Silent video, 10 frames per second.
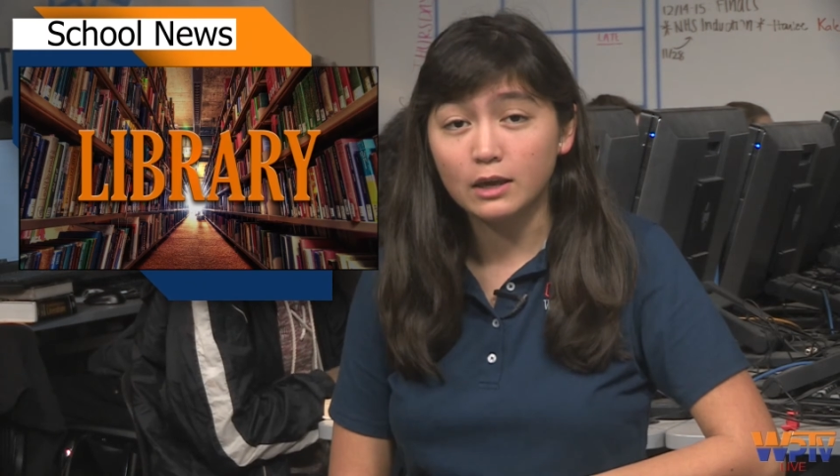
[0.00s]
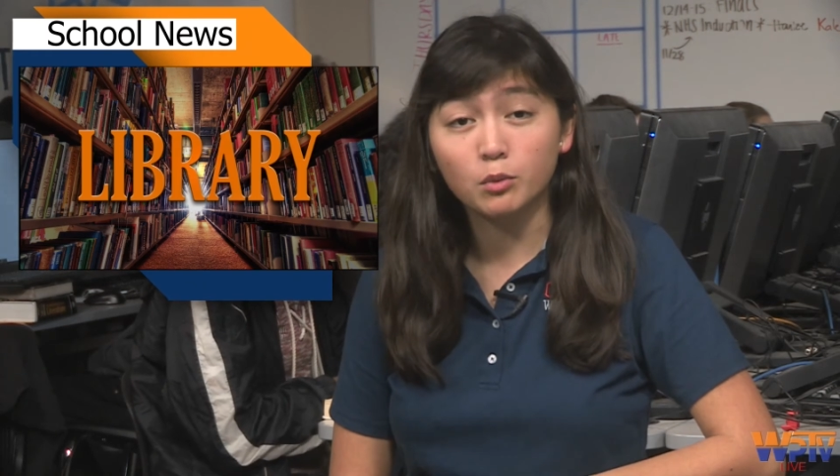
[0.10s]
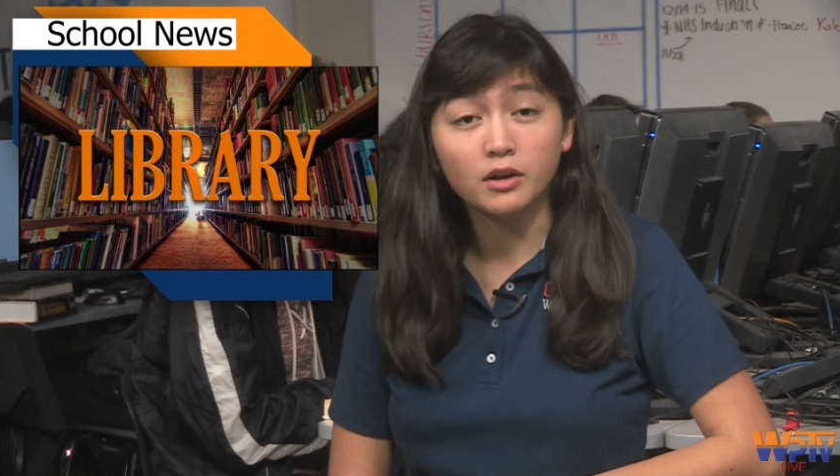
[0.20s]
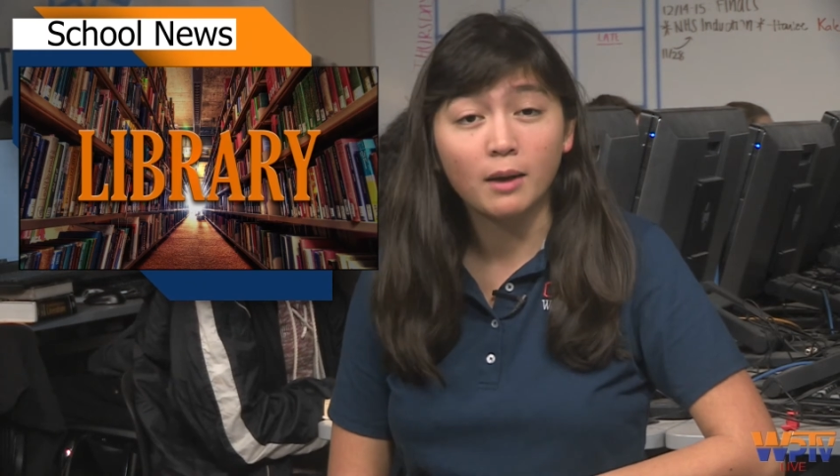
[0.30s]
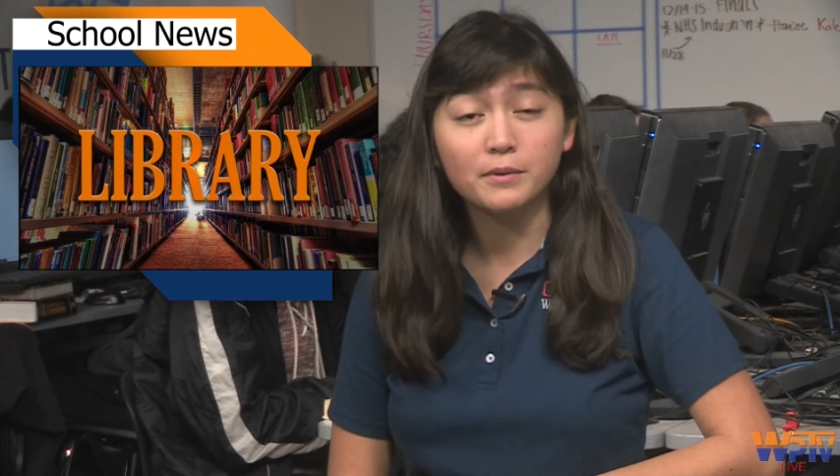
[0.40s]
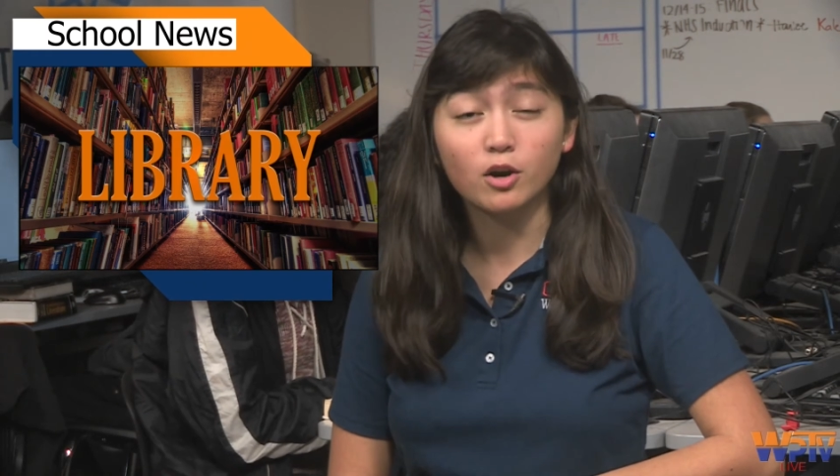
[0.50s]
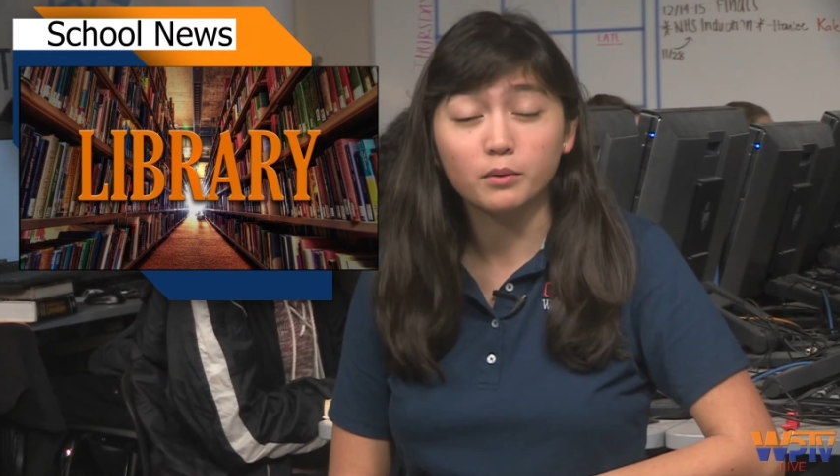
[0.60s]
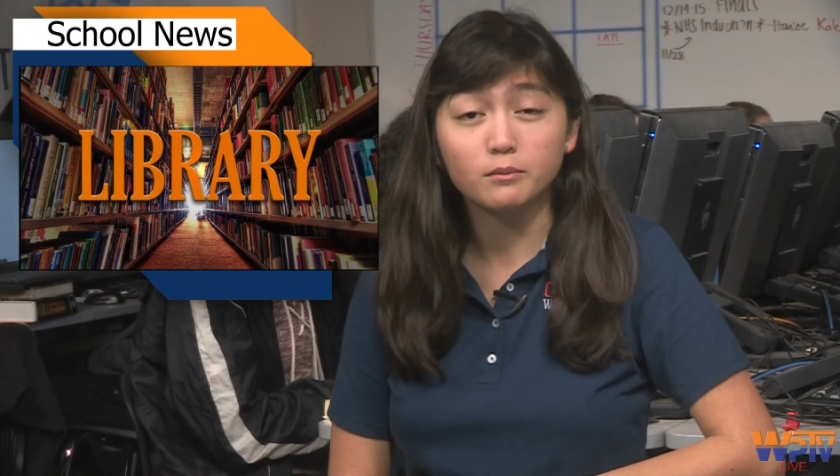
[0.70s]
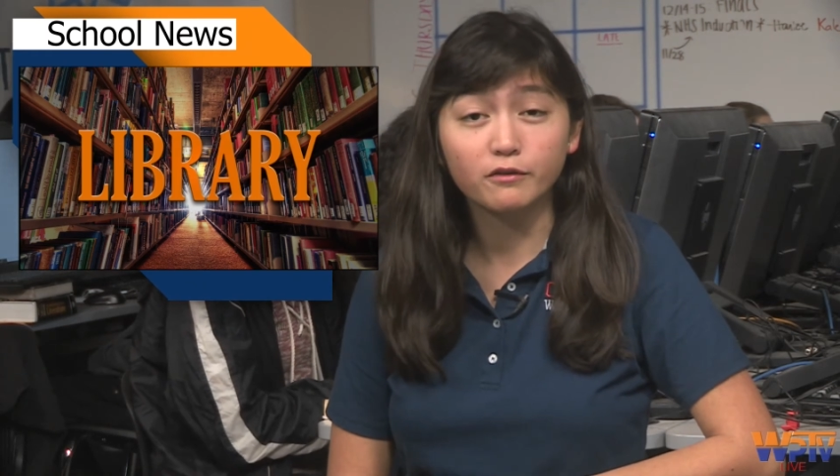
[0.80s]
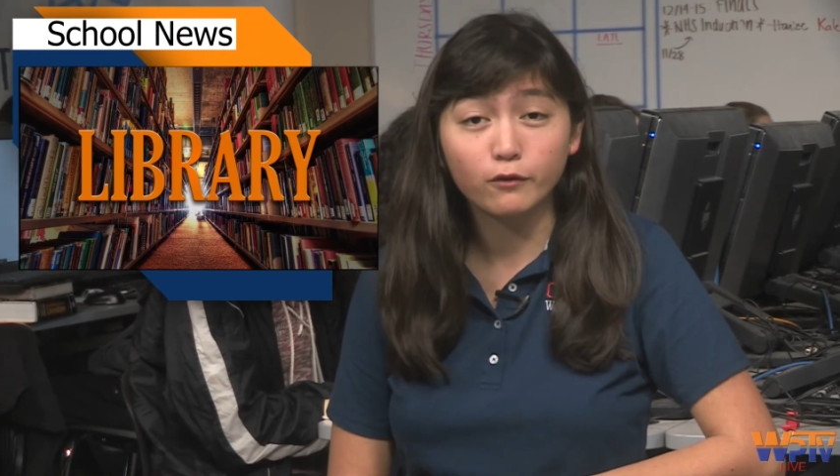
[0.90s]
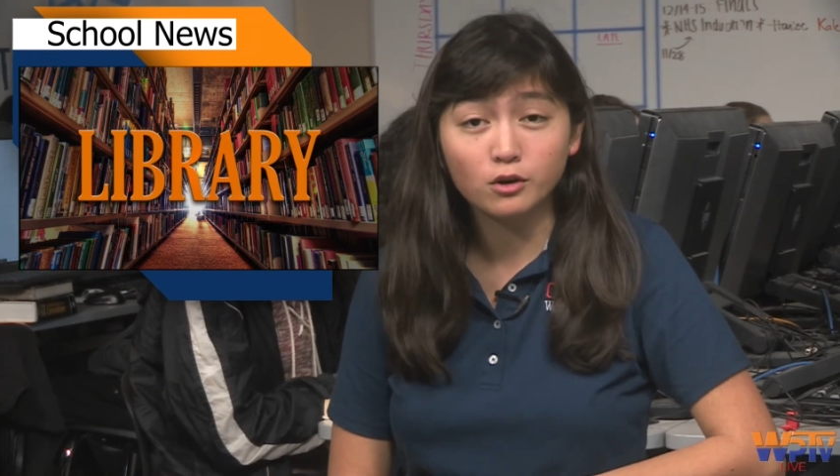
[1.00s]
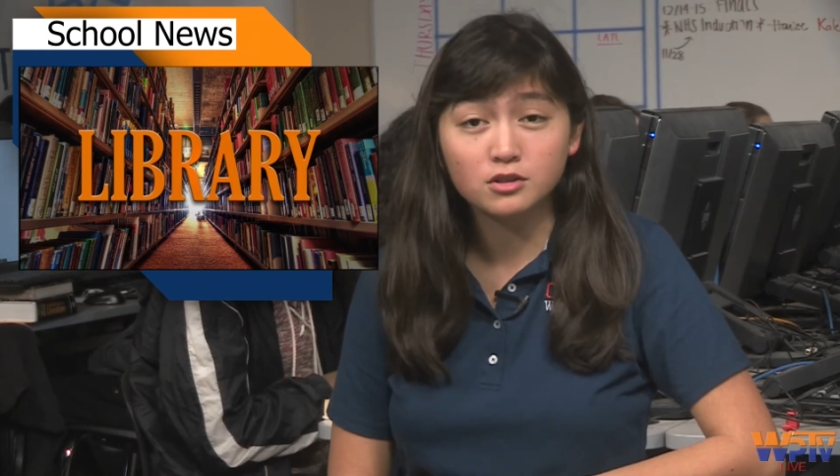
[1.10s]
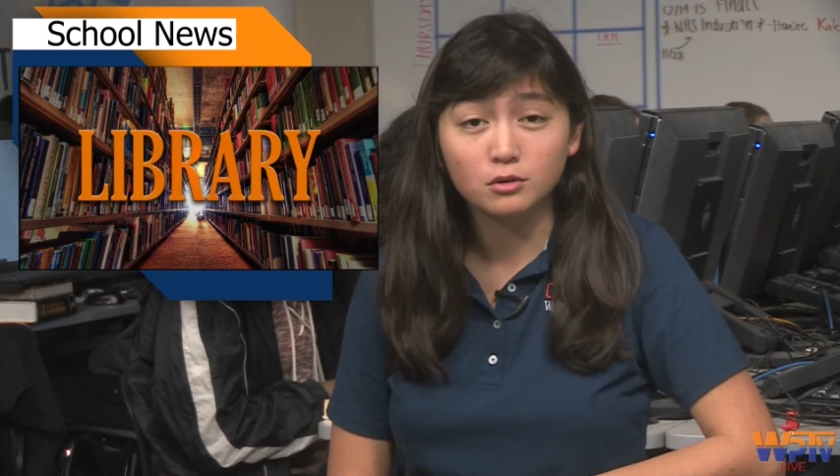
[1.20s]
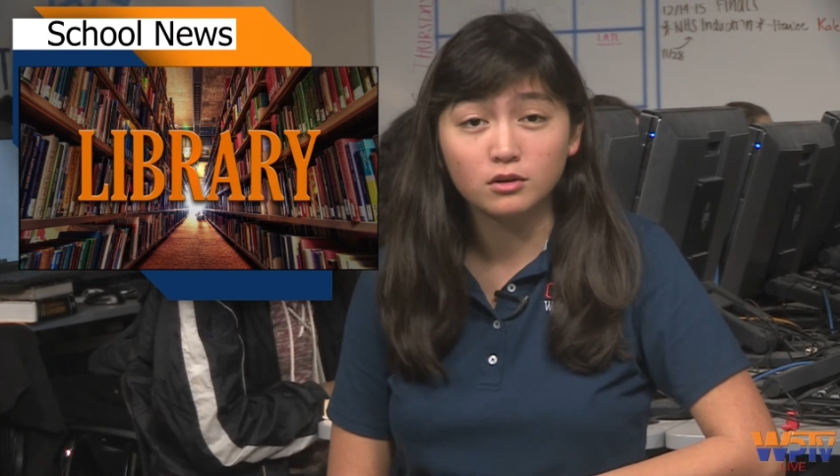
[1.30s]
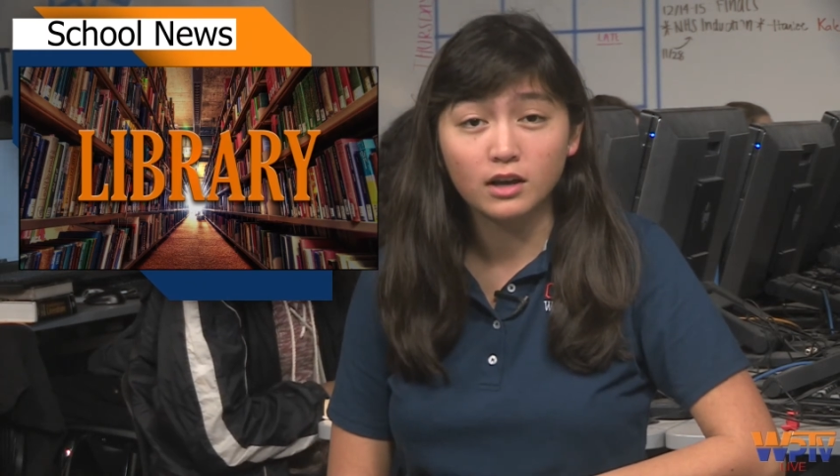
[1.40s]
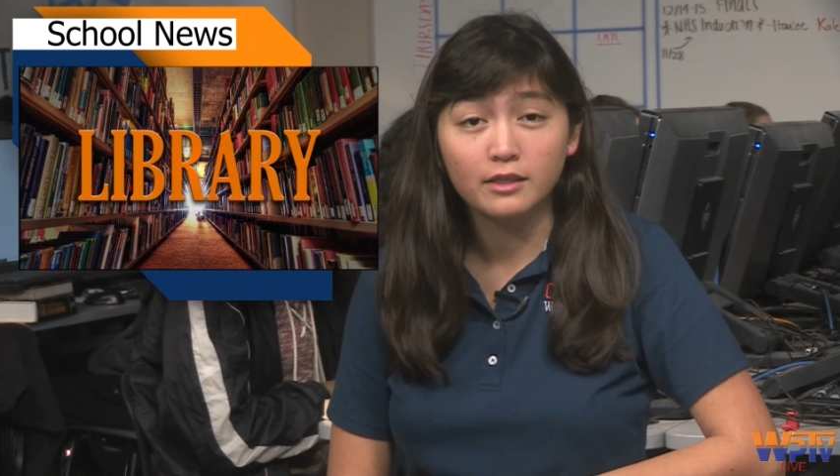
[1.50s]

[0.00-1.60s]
It will not be open before school,